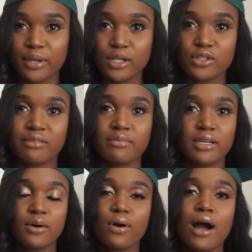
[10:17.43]
picture of
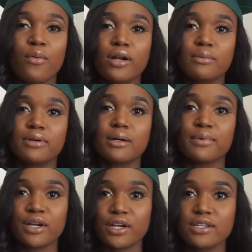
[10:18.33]
me and why I wanted to become
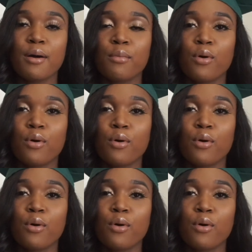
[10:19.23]
a nurse.